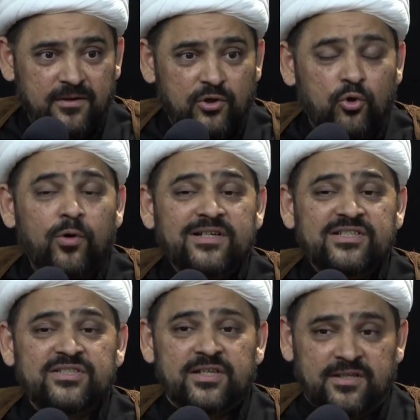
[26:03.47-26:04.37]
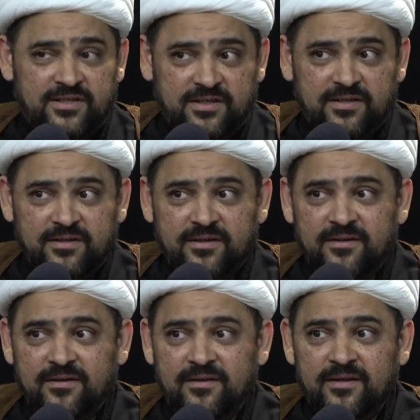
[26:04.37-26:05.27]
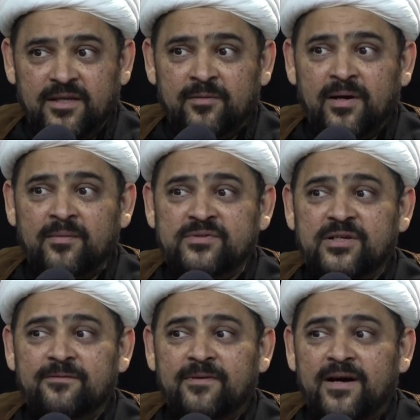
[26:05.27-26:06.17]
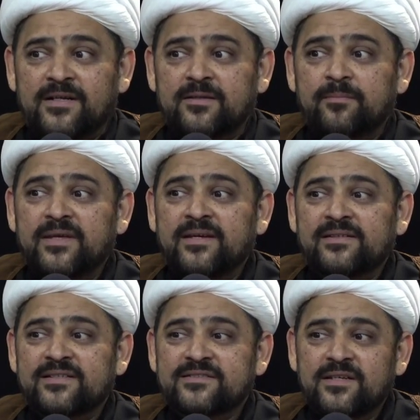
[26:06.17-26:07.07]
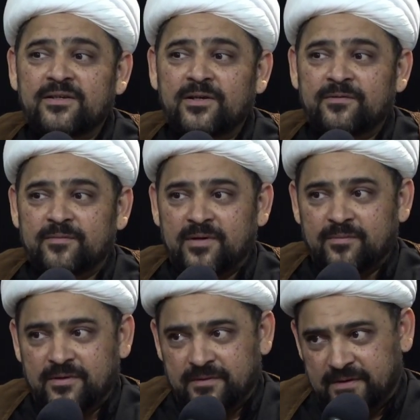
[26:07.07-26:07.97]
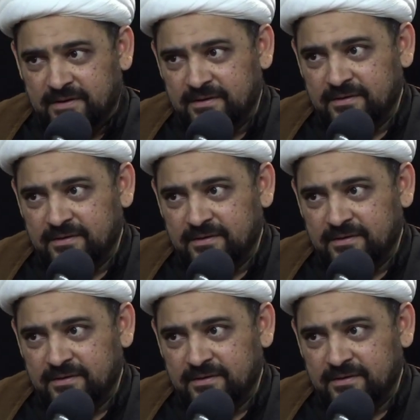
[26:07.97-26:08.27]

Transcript: questioned Imam Jawad being the son of Imam Reza.